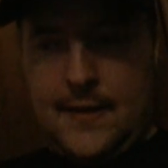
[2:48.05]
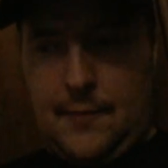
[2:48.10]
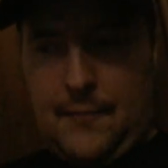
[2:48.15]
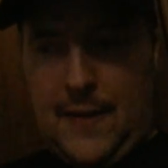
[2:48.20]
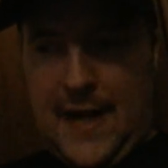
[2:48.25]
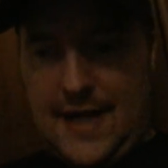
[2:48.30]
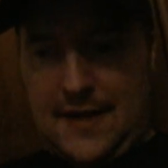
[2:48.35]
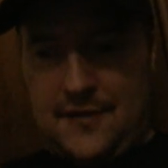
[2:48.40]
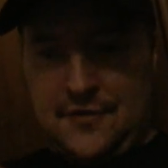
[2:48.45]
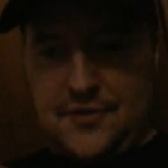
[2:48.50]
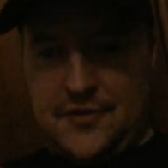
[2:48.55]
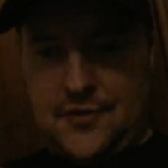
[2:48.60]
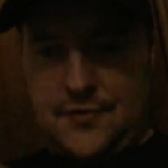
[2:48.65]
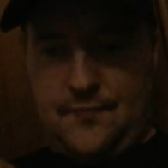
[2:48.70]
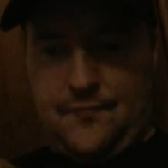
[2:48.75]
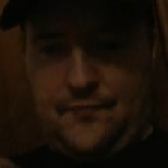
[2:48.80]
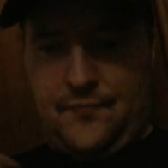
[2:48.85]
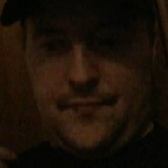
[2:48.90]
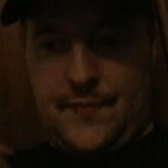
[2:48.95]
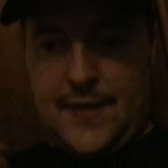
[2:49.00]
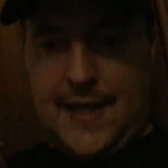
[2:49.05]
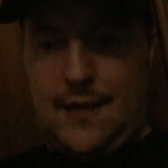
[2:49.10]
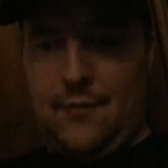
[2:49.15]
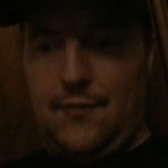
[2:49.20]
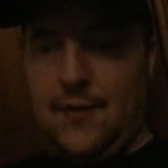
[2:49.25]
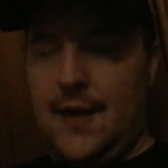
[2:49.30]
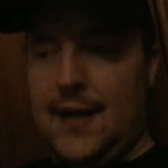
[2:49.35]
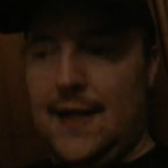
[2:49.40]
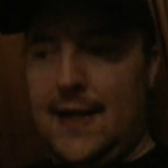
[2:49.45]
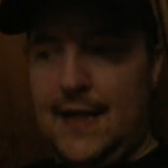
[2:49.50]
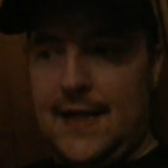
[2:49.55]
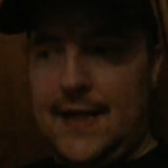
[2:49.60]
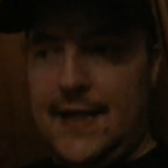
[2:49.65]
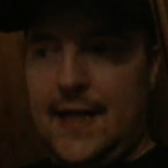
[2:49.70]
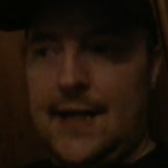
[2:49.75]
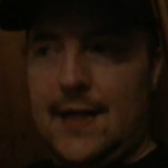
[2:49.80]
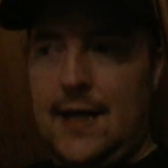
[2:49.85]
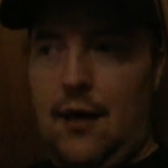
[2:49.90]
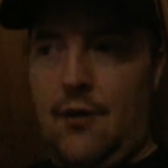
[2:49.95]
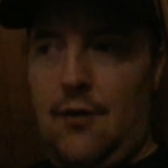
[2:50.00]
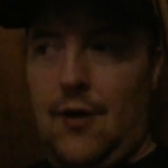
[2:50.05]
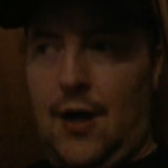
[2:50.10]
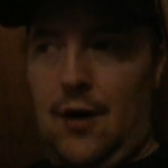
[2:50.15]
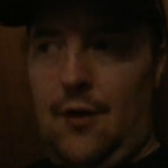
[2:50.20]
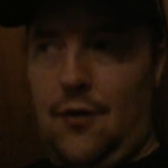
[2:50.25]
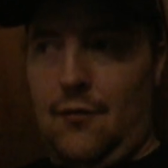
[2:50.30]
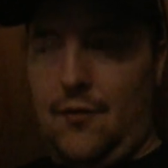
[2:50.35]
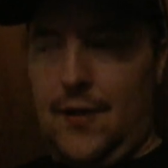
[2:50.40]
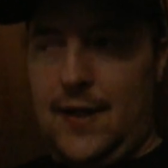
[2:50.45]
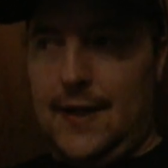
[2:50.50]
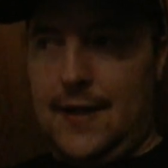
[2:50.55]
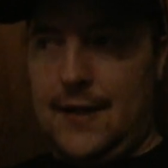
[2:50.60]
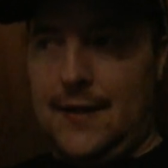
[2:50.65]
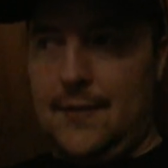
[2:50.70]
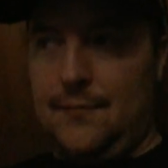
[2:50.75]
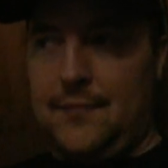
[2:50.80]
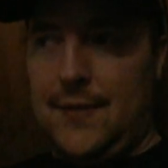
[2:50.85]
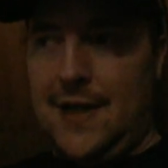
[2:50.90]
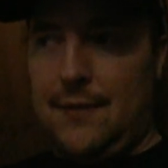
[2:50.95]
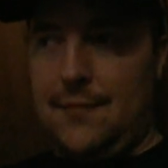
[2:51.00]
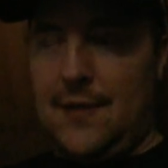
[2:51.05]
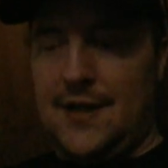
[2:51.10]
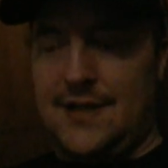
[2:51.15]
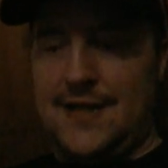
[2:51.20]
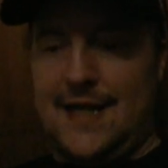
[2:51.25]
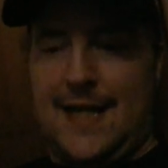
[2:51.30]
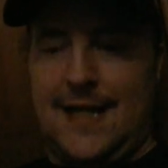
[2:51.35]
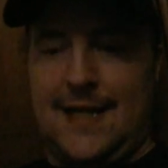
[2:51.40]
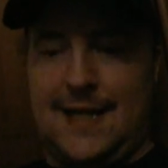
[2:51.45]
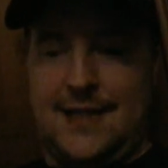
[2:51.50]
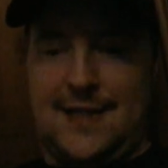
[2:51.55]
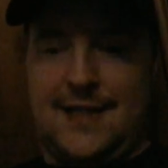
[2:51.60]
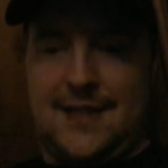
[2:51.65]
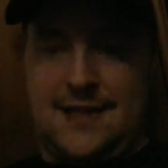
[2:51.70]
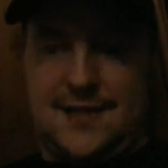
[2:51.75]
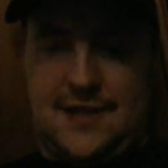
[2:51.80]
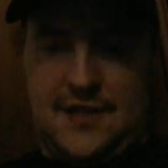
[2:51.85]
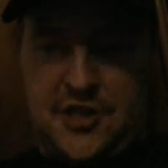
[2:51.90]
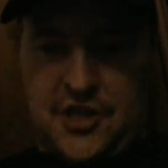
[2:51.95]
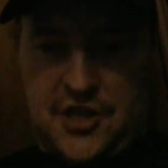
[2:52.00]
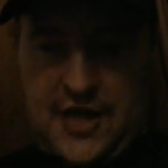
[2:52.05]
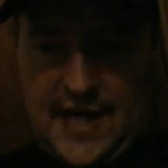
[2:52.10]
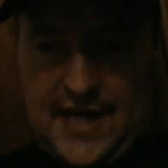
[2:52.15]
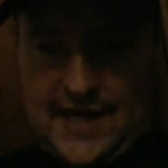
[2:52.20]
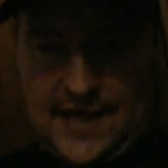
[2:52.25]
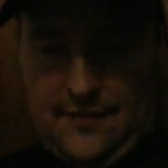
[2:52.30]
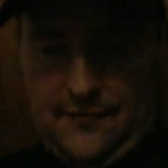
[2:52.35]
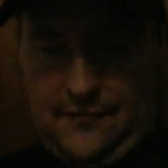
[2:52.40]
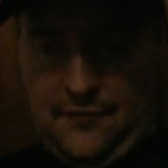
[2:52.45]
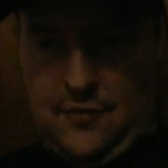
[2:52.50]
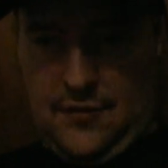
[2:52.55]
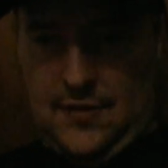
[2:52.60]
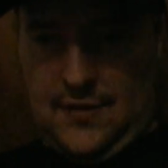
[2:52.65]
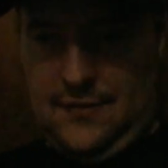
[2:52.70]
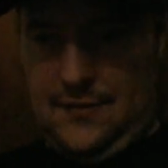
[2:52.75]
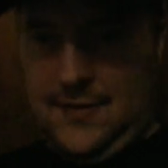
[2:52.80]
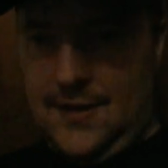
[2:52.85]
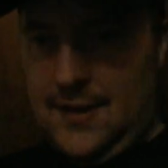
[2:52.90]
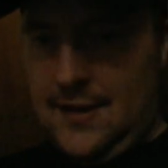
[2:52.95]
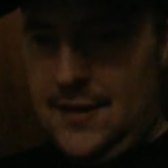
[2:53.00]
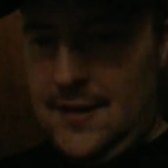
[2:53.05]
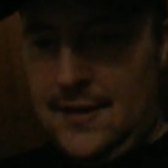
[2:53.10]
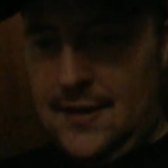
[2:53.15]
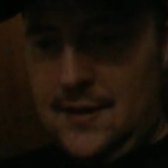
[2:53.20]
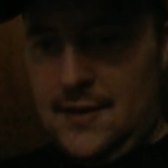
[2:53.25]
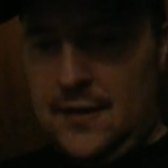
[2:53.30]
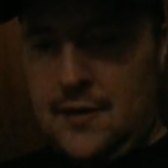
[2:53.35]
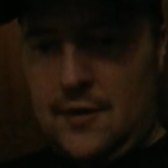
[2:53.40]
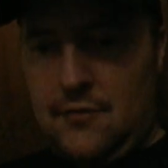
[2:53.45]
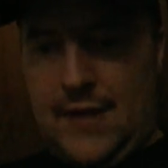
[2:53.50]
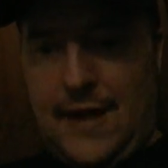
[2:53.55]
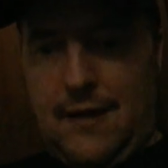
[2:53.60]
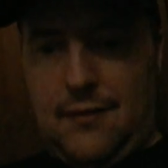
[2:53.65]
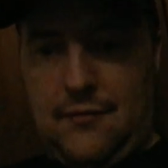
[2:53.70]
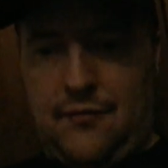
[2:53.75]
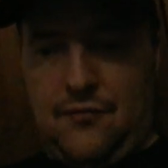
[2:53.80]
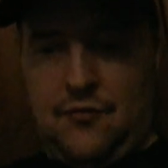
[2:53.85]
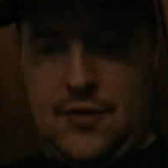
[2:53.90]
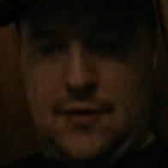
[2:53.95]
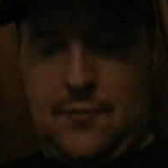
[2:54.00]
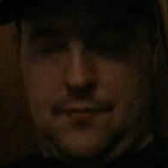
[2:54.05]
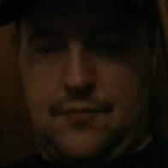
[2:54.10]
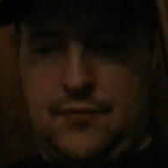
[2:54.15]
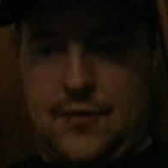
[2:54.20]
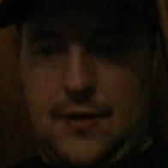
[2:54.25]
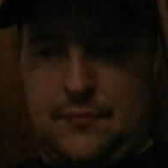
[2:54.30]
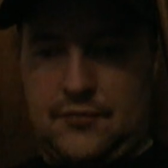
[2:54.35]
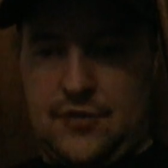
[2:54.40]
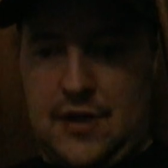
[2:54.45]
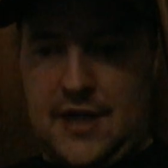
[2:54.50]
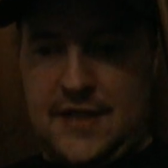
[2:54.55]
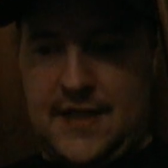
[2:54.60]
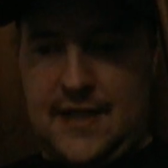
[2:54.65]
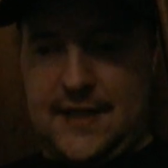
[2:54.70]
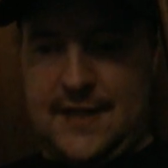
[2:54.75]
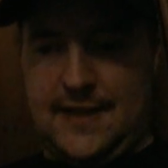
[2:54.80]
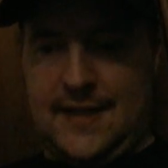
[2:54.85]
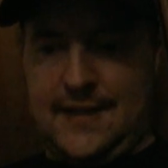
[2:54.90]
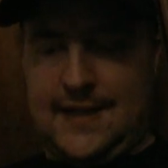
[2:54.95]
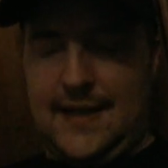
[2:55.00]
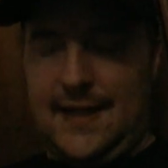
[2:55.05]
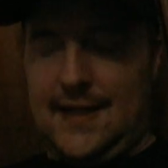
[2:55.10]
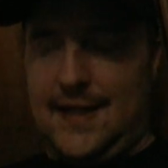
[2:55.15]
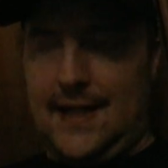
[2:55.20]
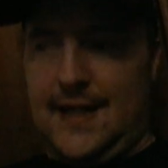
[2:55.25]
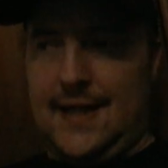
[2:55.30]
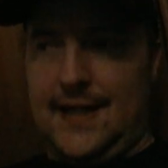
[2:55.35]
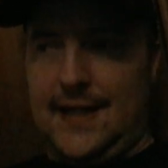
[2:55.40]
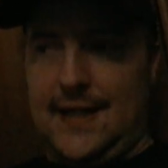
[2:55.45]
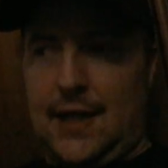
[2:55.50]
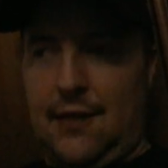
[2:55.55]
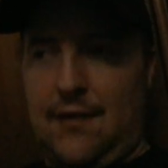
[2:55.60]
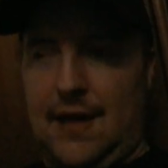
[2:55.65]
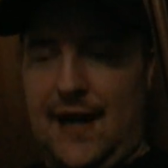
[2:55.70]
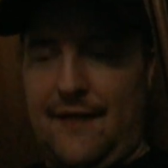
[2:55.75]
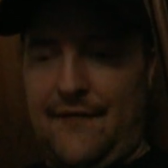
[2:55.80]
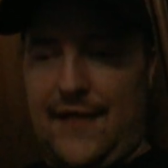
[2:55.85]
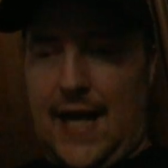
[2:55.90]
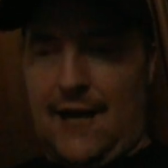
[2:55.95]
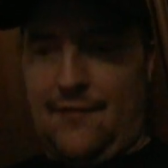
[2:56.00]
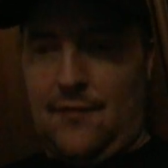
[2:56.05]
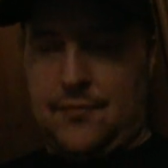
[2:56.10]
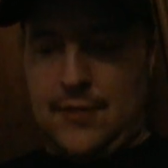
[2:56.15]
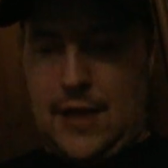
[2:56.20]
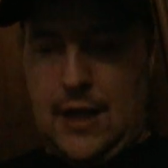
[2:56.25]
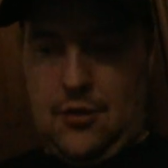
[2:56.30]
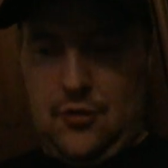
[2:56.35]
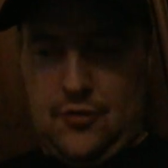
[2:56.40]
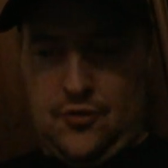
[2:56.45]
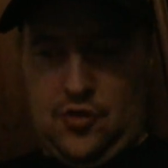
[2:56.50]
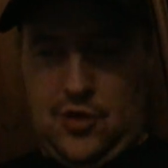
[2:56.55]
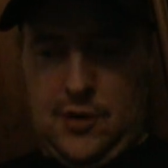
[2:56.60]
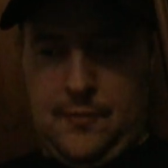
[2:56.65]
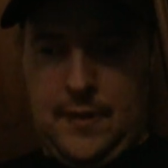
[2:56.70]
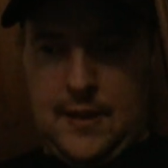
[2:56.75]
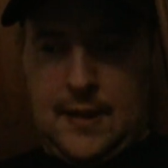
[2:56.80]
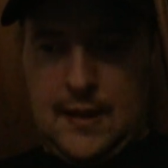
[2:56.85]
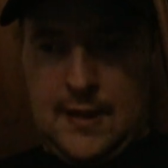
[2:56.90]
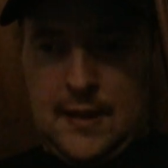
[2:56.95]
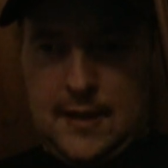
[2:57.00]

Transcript: The backers. Now, Indiegogo, people are saying that this is a shady fucking crowdfunding project and that you don't have to have a prototype